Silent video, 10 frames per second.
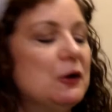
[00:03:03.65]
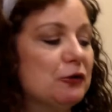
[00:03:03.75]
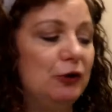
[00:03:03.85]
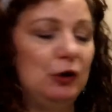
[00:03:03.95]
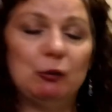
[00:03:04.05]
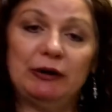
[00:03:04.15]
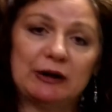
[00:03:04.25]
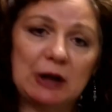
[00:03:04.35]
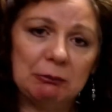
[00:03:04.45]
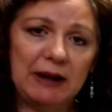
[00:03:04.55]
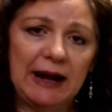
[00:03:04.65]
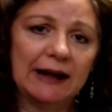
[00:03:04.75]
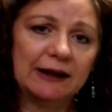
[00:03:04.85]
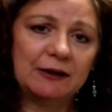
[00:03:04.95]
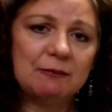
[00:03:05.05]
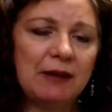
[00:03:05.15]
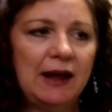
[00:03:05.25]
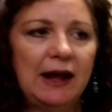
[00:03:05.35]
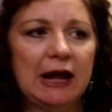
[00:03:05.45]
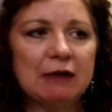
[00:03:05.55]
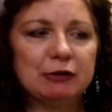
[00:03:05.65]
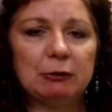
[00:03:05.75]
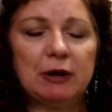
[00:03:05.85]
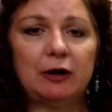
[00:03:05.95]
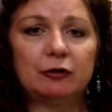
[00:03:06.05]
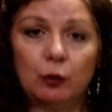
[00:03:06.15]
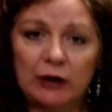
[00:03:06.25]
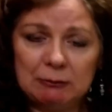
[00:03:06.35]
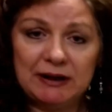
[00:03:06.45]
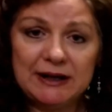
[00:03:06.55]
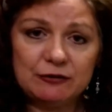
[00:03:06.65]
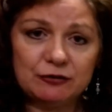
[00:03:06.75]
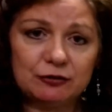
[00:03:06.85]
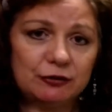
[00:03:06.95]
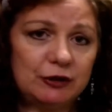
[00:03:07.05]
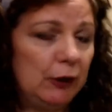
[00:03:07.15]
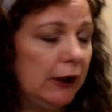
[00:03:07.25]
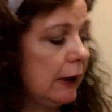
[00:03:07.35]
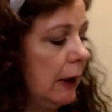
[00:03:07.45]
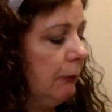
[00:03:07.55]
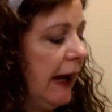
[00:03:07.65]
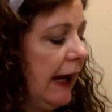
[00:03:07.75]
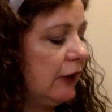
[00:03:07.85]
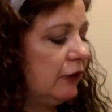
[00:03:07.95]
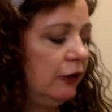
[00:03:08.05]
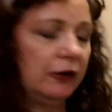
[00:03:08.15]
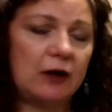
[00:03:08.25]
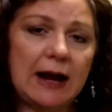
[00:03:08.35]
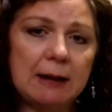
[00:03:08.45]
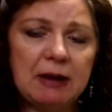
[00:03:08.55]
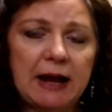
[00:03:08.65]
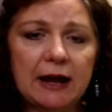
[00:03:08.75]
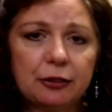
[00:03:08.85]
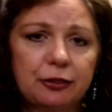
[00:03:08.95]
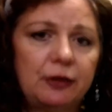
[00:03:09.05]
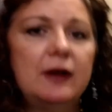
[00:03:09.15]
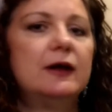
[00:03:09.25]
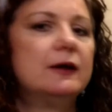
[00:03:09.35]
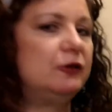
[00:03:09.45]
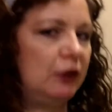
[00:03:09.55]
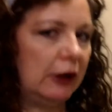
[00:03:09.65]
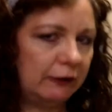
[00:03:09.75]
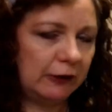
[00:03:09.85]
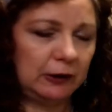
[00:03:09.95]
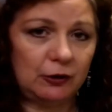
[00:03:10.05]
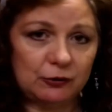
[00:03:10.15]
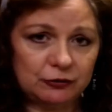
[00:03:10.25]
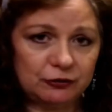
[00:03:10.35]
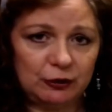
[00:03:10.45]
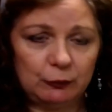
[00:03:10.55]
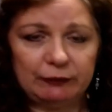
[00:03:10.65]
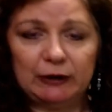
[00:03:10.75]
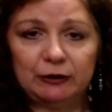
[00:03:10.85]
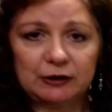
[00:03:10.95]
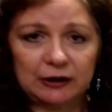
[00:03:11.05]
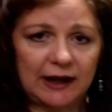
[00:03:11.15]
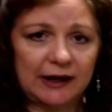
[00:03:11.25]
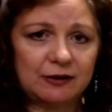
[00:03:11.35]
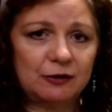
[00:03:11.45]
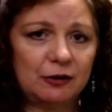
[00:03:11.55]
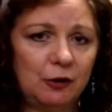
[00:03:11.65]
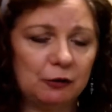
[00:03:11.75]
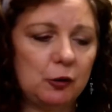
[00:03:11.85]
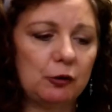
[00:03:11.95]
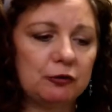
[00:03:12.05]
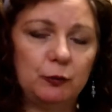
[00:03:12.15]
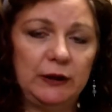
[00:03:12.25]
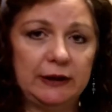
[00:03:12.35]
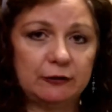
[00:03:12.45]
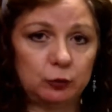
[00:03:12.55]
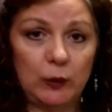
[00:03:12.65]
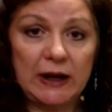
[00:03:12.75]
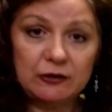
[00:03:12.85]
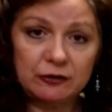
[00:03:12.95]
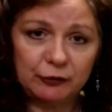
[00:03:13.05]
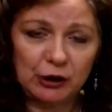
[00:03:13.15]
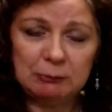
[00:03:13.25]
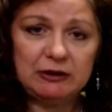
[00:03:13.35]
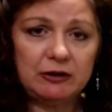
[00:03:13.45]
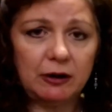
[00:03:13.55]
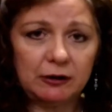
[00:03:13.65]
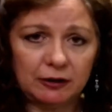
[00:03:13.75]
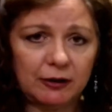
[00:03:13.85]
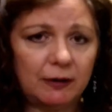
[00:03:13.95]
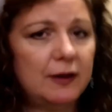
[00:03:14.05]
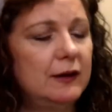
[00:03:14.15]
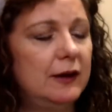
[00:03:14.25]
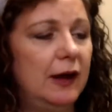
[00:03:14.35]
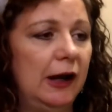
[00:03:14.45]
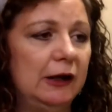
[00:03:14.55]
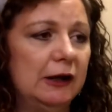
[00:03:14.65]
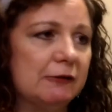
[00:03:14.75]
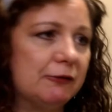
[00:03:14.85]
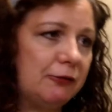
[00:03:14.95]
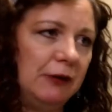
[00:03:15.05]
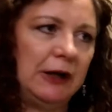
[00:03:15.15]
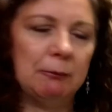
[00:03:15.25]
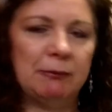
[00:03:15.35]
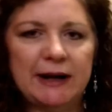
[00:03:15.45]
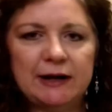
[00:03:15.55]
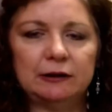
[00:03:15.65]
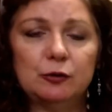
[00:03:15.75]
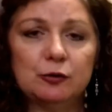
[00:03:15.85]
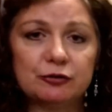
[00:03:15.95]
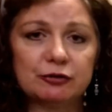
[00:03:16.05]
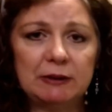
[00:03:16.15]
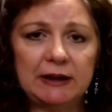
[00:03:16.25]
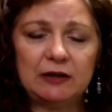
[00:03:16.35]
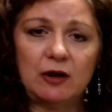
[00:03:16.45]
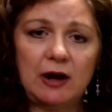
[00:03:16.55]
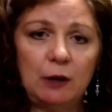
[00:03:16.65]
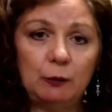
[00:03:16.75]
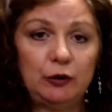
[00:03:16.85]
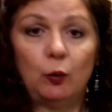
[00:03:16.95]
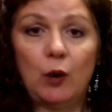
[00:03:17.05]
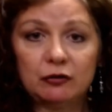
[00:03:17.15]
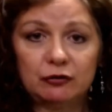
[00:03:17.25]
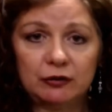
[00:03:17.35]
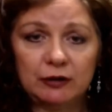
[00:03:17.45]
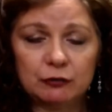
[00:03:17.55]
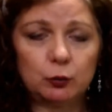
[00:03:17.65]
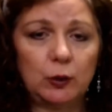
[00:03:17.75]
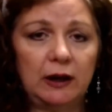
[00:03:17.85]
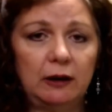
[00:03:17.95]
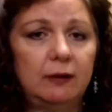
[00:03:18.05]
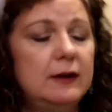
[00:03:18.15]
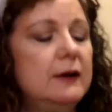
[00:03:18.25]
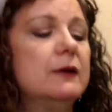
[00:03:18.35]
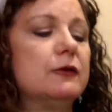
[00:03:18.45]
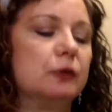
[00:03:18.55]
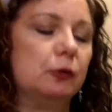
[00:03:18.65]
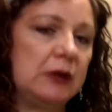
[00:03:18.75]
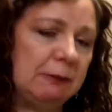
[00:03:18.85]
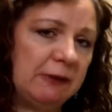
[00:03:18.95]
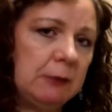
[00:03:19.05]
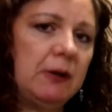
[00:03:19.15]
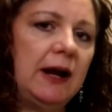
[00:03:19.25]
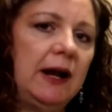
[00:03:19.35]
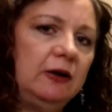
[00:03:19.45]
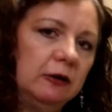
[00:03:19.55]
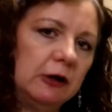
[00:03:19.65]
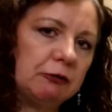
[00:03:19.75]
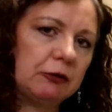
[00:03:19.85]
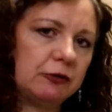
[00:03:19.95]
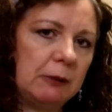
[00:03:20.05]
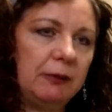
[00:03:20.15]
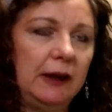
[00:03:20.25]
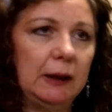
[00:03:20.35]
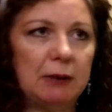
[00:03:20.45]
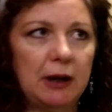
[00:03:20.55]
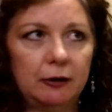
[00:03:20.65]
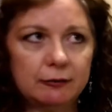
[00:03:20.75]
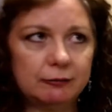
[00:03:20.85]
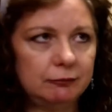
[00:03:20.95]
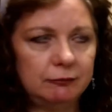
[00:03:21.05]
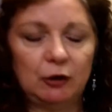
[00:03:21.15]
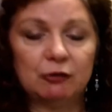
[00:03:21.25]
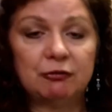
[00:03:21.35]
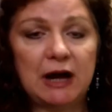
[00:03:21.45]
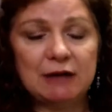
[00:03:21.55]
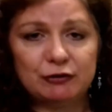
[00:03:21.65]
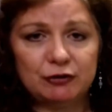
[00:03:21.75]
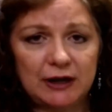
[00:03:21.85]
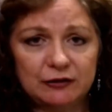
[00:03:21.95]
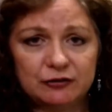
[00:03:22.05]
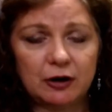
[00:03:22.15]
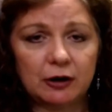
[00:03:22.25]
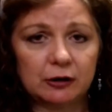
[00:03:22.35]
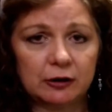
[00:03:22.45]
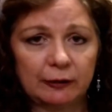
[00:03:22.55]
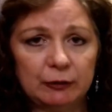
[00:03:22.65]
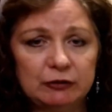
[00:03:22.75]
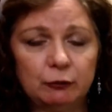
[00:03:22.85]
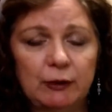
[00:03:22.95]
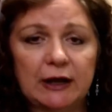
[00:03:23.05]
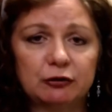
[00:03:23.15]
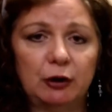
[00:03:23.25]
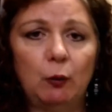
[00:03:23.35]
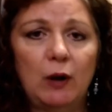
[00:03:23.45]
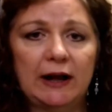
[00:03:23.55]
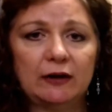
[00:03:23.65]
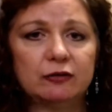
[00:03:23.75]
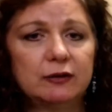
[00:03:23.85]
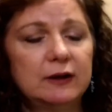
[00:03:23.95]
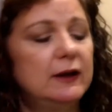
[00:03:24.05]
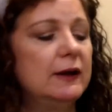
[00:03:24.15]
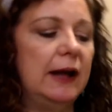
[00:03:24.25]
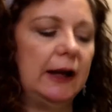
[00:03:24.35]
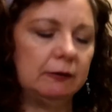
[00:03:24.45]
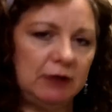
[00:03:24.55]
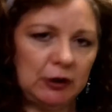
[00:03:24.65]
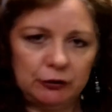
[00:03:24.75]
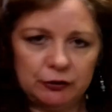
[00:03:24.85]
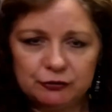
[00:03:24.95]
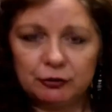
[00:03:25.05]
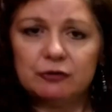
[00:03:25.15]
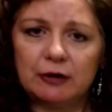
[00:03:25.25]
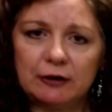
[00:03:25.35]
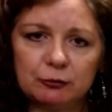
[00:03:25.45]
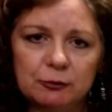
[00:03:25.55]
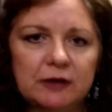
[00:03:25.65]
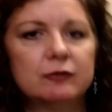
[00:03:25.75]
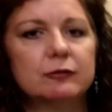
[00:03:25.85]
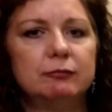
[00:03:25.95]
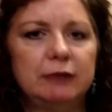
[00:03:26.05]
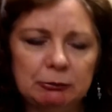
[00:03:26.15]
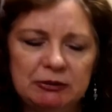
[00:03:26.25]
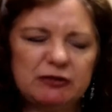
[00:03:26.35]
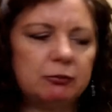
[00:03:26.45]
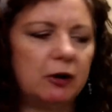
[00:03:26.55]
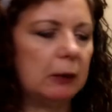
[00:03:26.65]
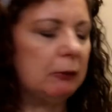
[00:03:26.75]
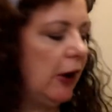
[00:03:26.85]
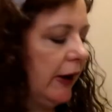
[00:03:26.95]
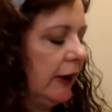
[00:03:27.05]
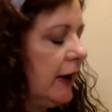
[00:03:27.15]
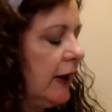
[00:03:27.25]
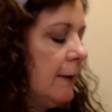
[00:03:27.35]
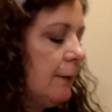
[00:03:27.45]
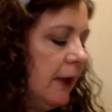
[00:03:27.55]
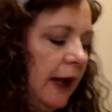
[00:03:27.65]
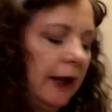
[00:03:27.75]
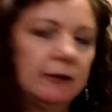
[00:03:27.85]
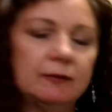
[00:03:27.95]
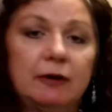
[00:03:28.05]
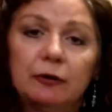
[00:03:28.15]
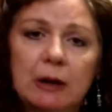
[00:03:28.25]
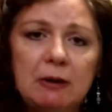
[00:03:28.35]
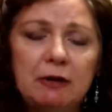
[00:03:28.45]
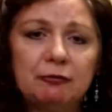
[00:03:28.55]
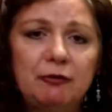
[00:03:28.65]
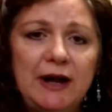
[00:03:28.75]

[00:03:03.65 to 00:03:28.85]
so you know when to come back. After about 20 minutes, you want to come back to your dye bath, check the clothes, see what they look like. Of course, when it's wet, they're going to be darker. And it might lose some of that dye when you wash it as well. So keep that in mind, look for something about 5 shades darker than what you actually want. And use your own judgment, be smart about it, and it'll come out fine.